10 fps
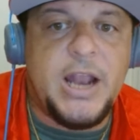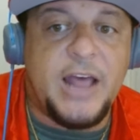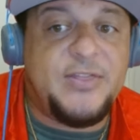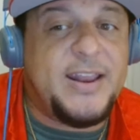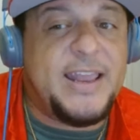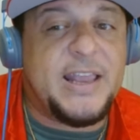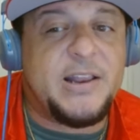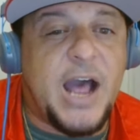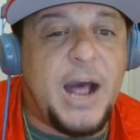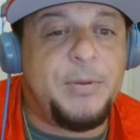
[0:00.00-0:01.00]
I think they
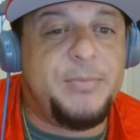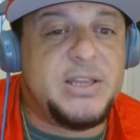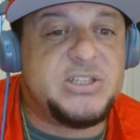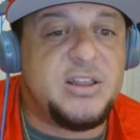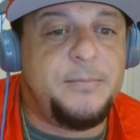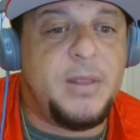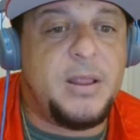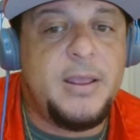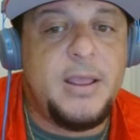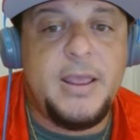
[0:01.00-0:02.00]
could complement each other
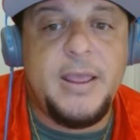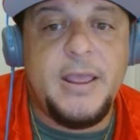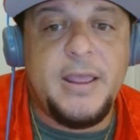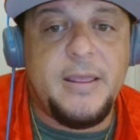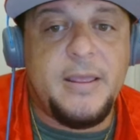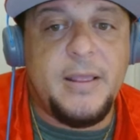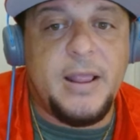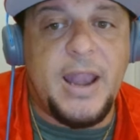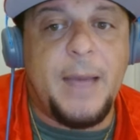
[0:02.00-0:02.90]
a